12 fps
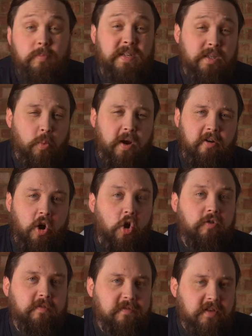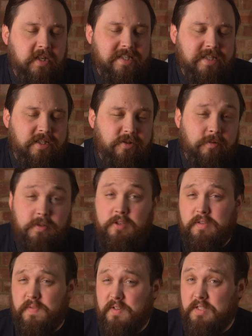You're meant to wear it over an undersuit, so
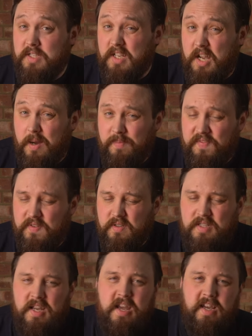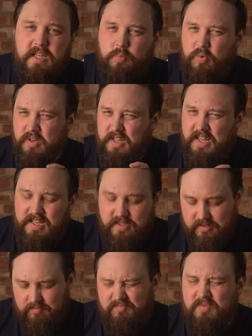as far as the comfort,
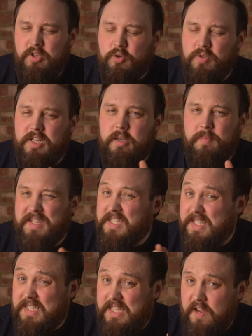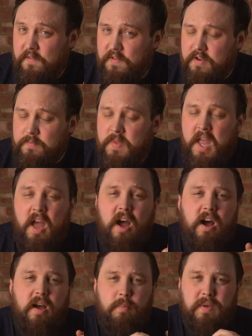it's usually a bit stiffer,
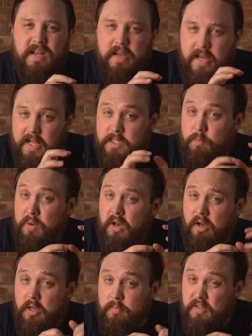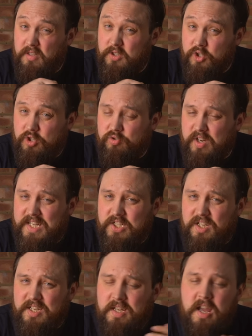a bit less pliable and
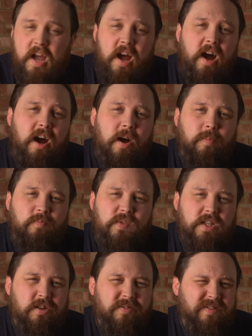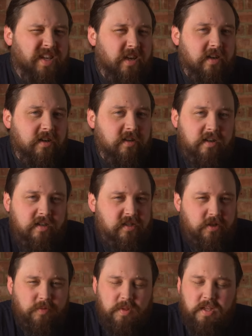stretchy, so yeah, I
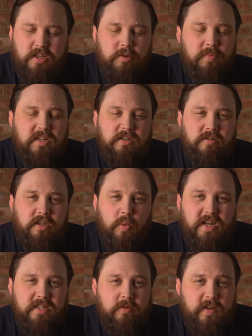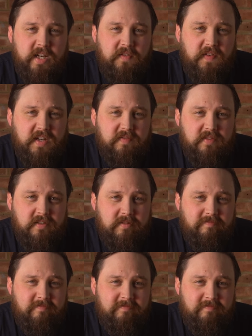don't think you'd be doing your wetsuit any favors.